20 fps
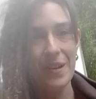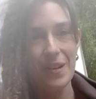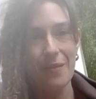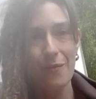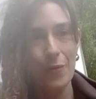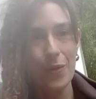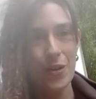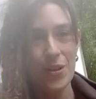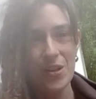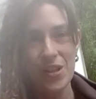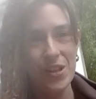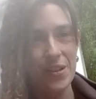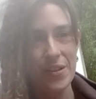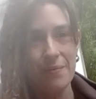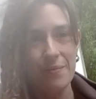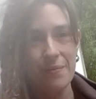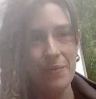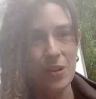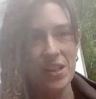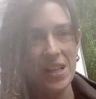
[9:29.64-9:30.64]

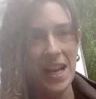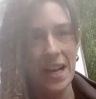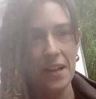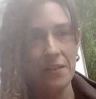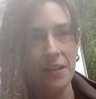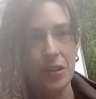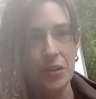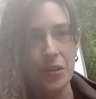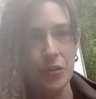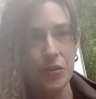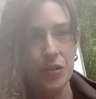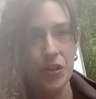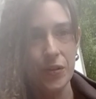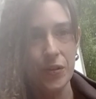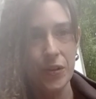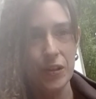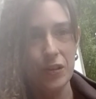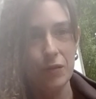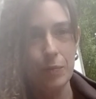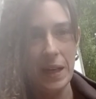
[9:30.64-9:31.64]
under
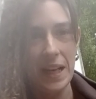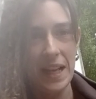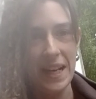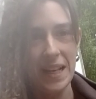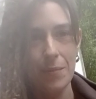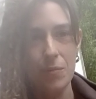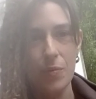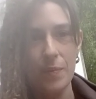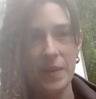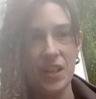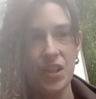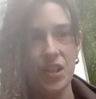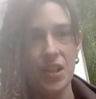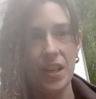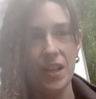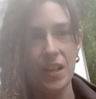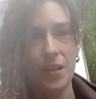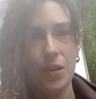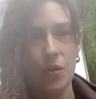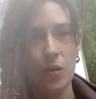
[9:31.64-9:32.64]
agricultural planning
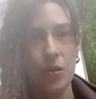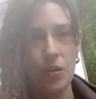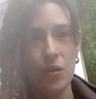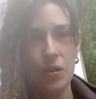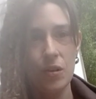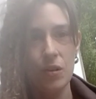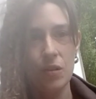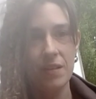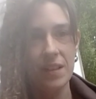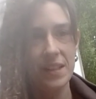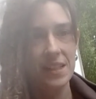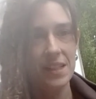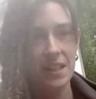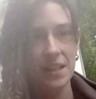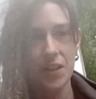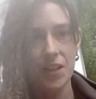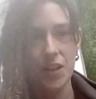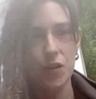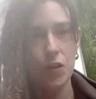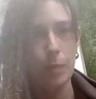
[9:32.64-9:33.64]
permission or
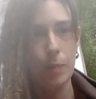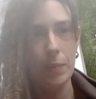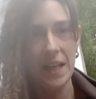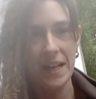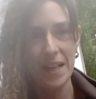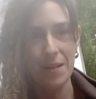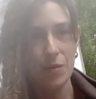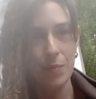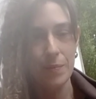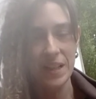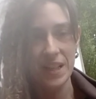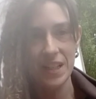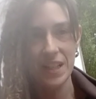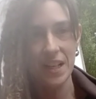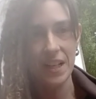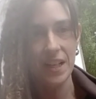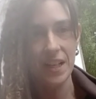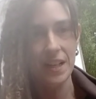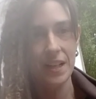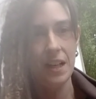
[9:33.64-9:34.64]
residential planning
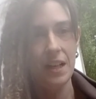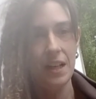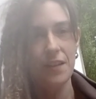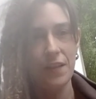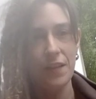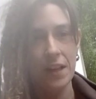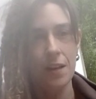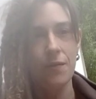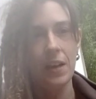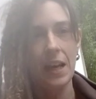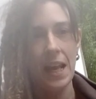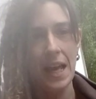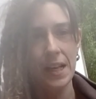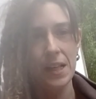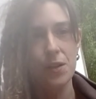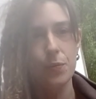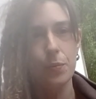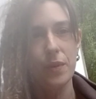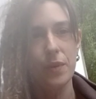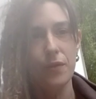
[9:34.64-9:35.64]
permission. Living on the
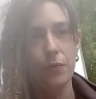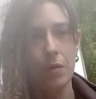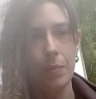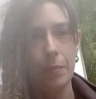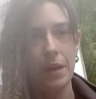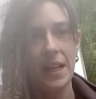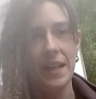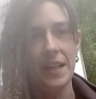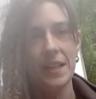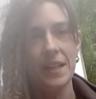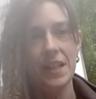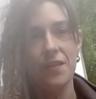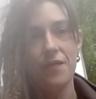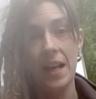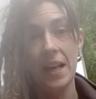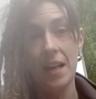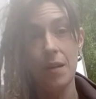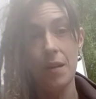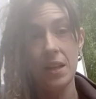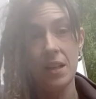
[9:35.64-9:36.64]
land with One Planet
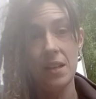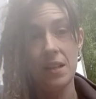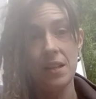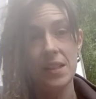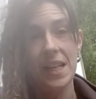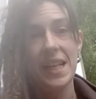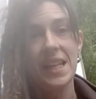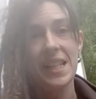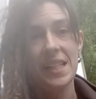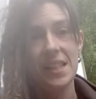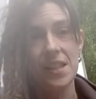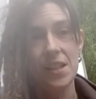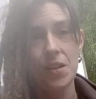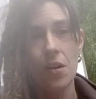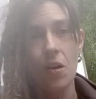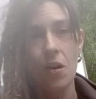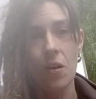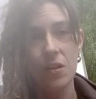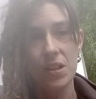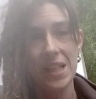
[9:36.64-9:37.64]
development is
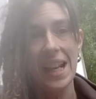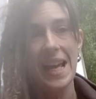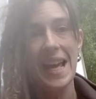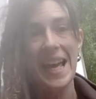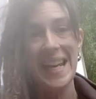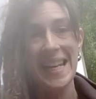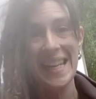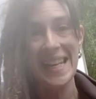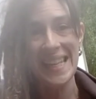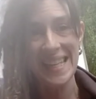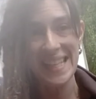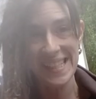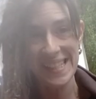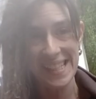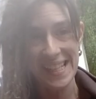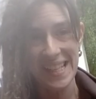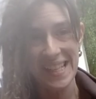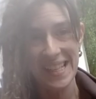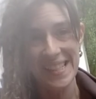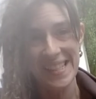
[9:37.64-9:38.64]
not any
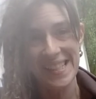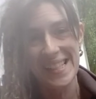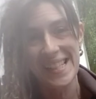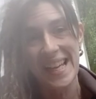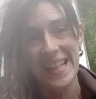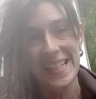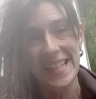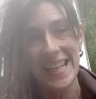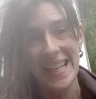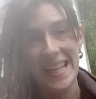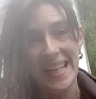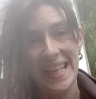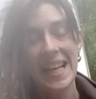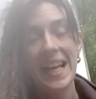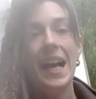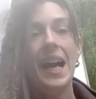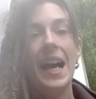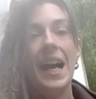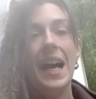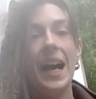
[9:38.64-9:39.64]
easier, sadly.
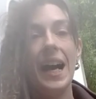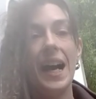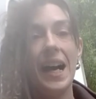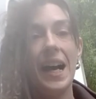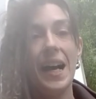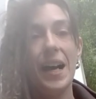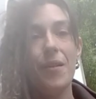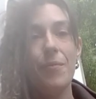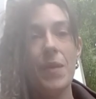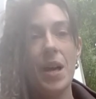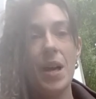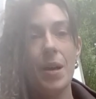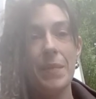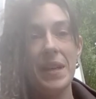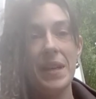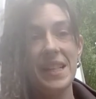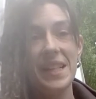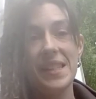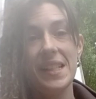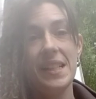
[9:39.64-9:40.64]
I mean,
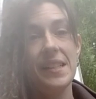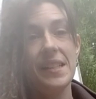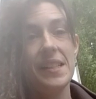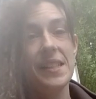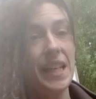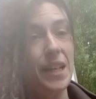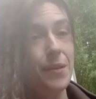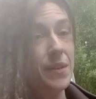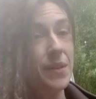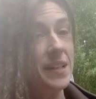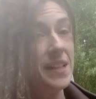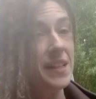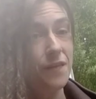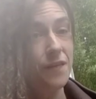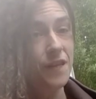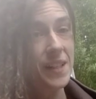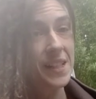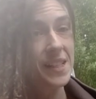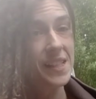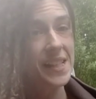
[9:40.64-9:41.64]
it's still a scheme in its
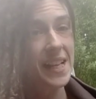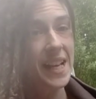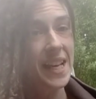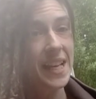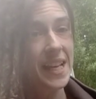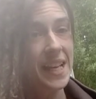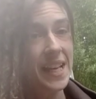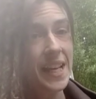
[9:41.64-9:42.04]
infancy,